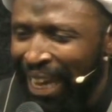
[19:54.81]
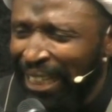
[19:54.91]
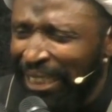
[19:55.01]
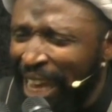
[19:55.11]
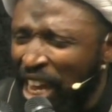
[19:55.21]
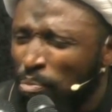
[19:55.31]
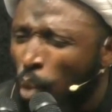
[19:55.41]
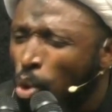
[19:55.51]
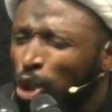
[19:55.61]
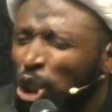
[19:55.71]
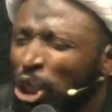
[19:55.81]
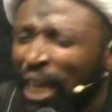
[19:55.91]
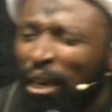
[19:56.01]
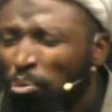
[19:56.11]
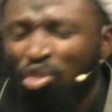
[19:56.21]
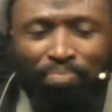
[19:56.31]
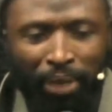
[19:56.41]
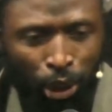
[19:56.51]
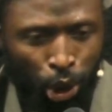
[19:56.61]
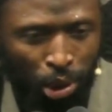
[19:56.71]
It's emotional
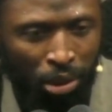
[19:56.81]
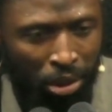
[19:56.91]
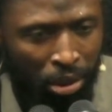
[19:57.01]
movement.